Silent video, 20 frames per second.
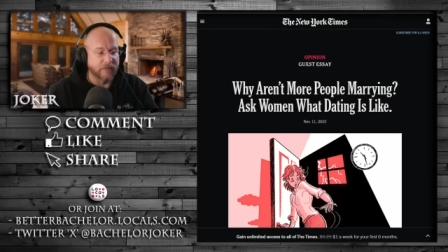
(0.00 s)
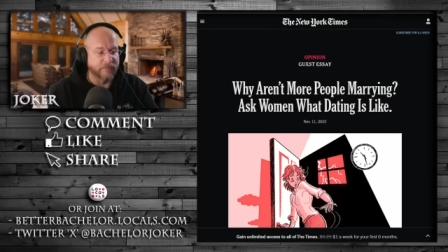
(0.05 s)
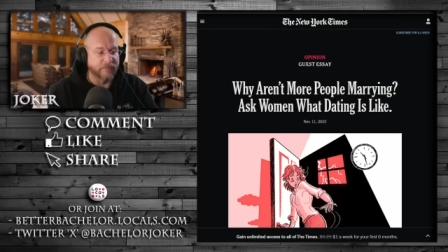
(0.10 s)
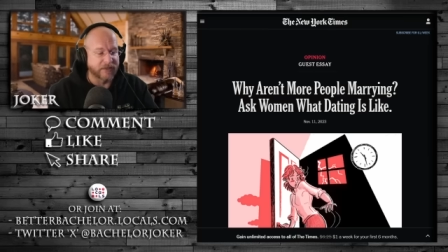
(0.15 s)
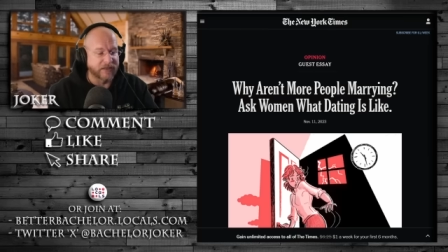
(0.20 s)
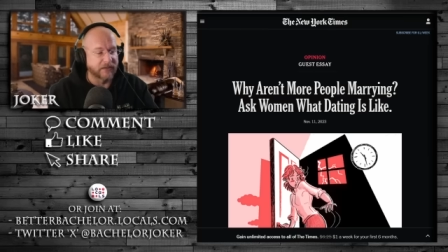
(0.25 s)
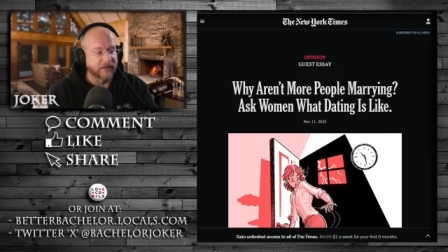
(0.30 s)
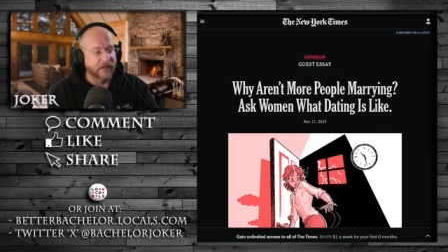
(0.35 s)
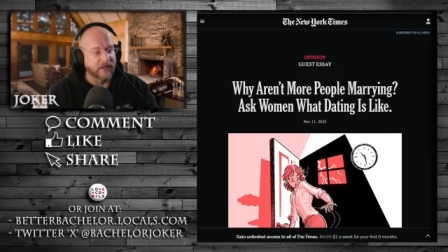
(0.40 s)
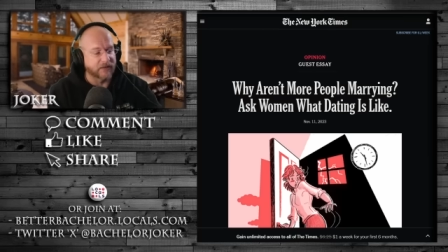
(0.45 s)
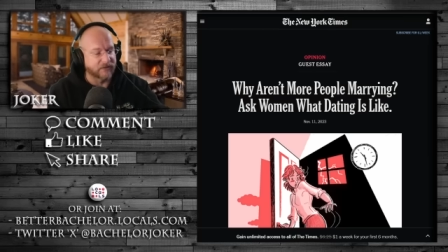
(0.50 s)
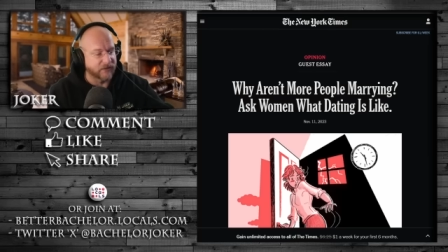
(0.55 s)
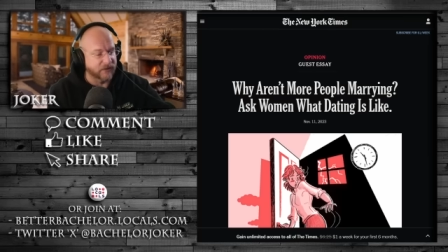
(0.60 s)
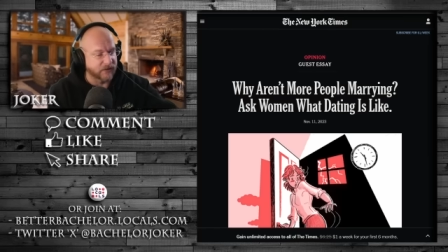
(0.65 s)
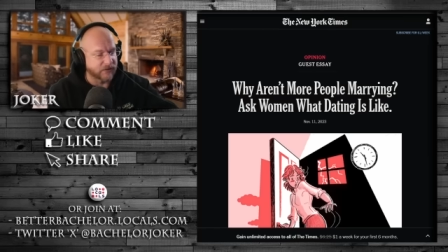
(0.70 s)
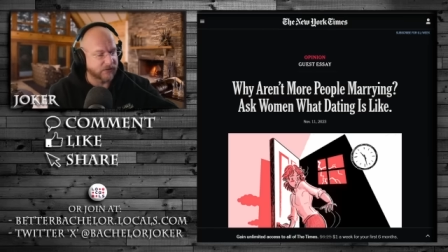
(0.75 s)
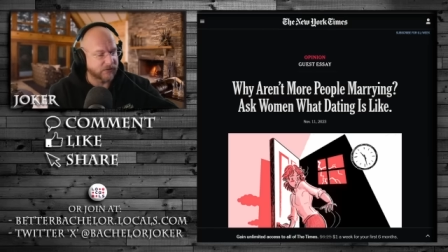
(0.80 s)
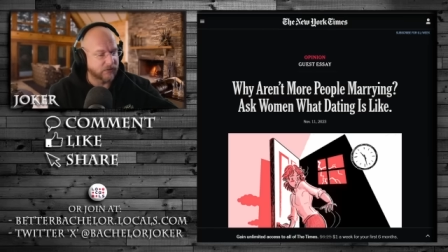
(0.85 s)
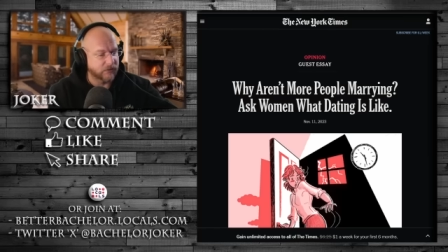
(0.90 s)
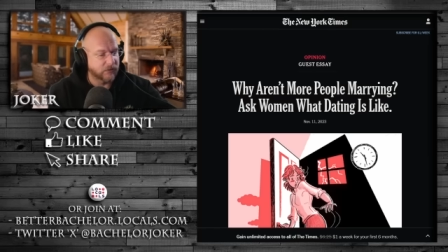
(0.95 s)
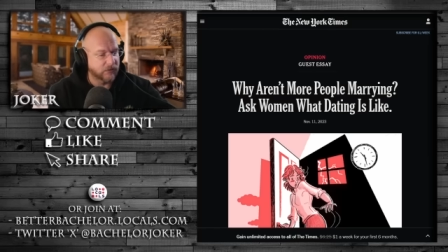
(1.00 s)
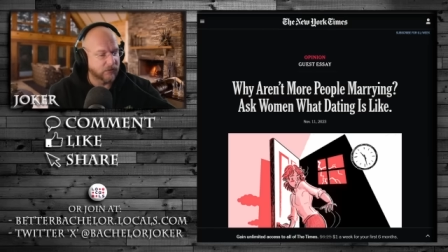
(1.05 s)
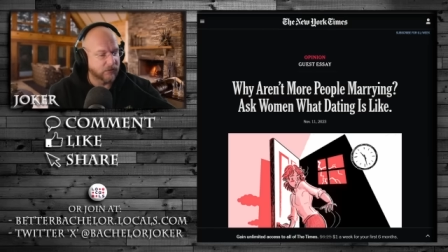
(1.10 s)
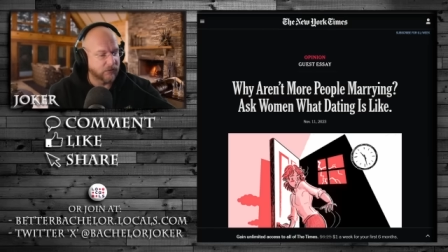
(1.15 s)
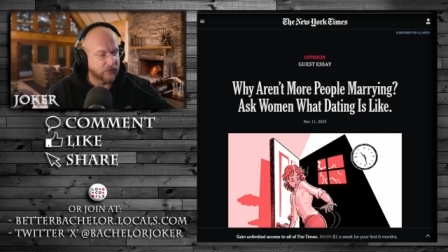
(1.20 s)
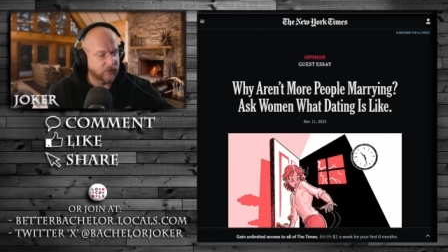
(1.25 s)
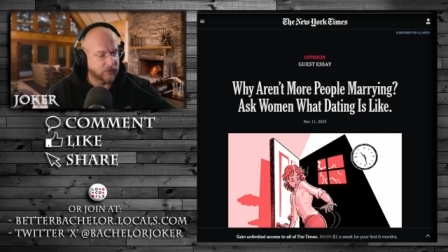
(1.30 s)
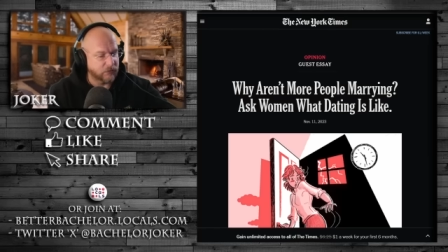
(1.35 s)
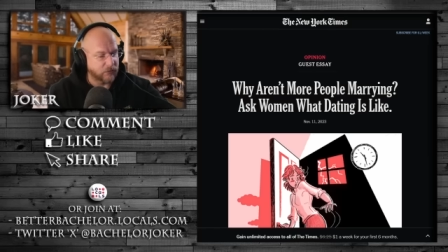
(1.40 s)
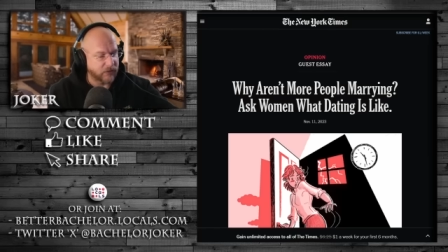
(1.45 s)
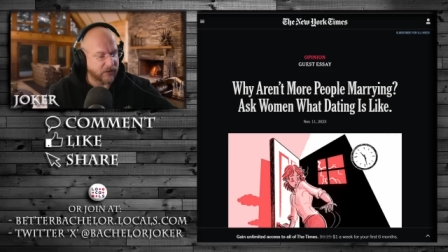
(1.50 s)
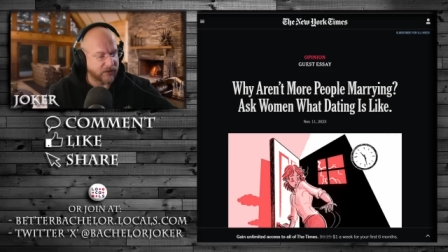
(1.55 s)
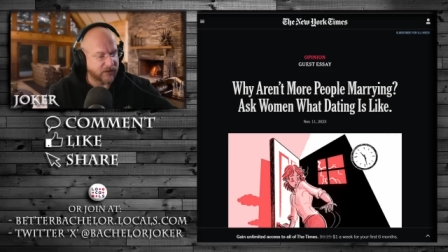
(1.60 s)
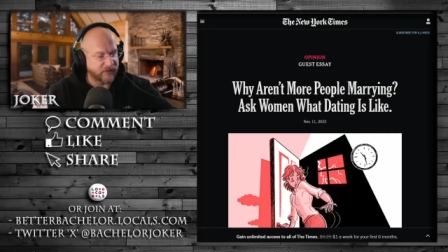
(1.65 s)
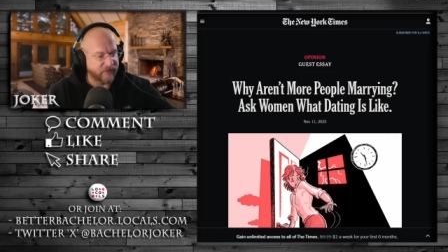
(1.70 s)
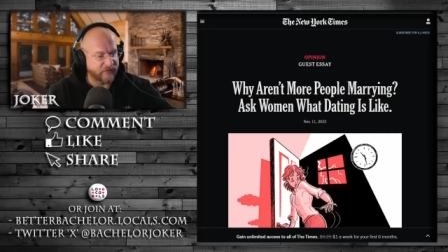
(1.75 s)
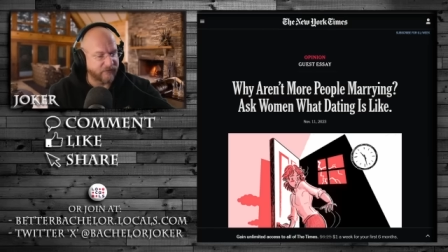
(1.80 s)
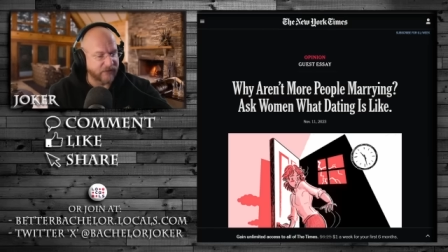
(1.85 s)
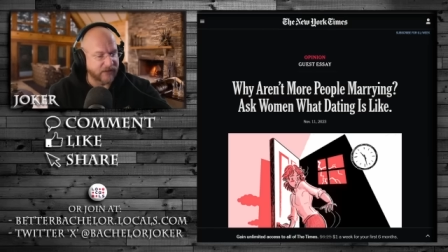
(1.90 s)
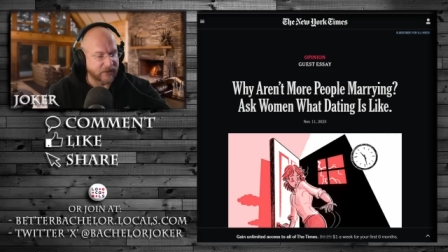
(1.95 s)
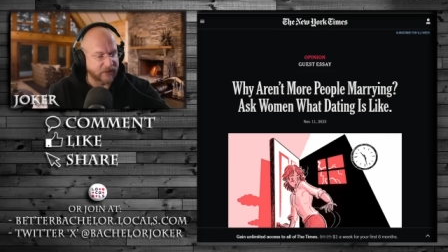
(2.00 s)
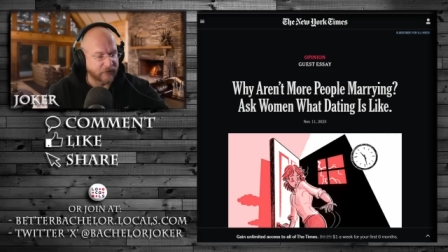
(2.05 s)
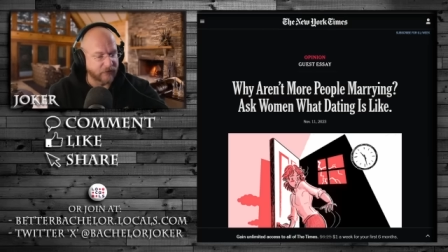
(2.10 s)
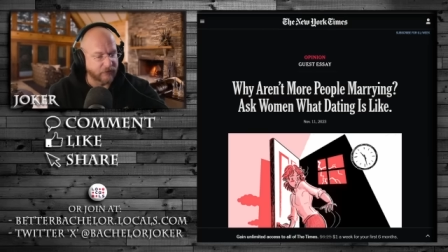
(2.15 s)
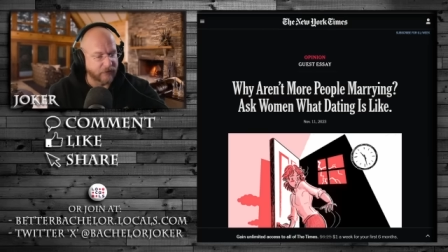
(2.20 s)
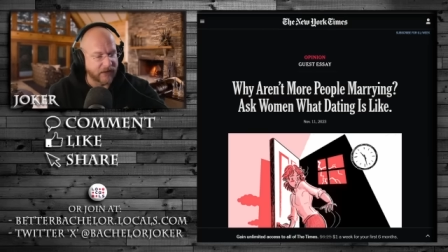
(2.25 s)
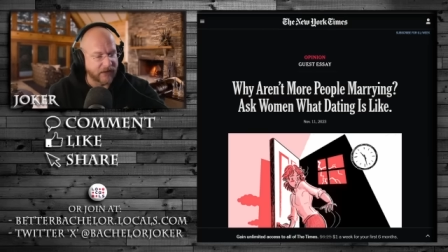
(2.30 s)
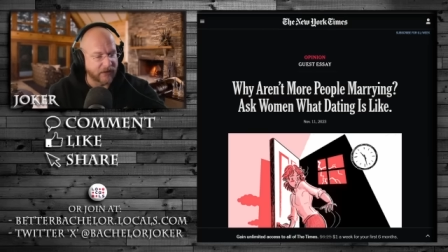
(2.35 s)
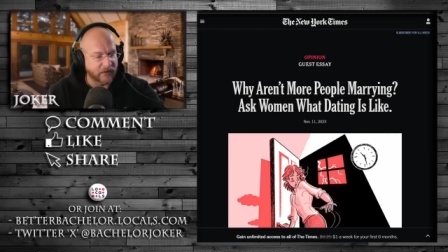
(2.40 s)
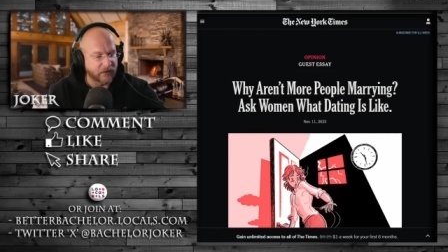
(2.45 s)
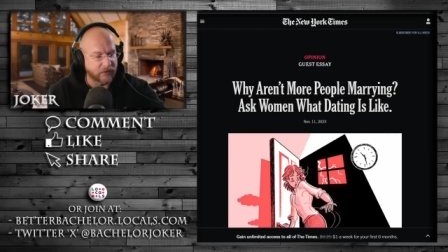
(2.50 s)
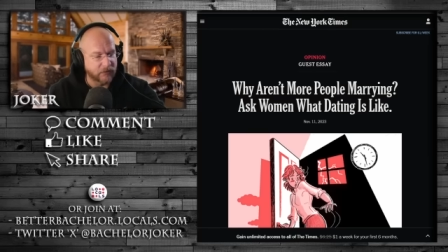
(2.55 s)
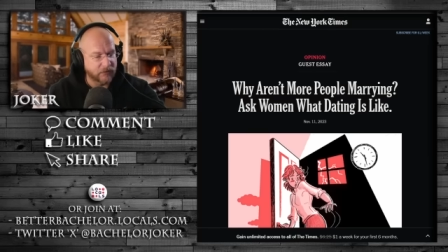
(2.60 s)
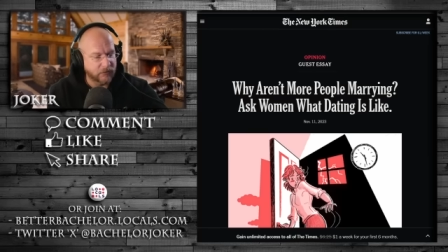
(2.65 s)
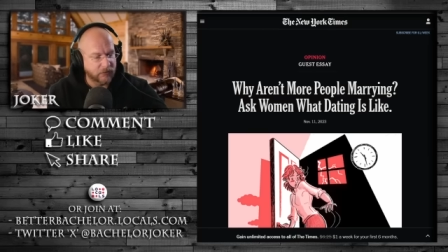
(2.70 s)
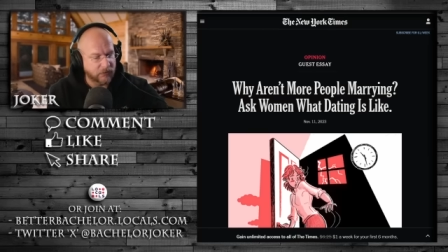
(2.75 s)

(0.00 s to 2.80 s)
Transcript: be like this? Do I have my Greta?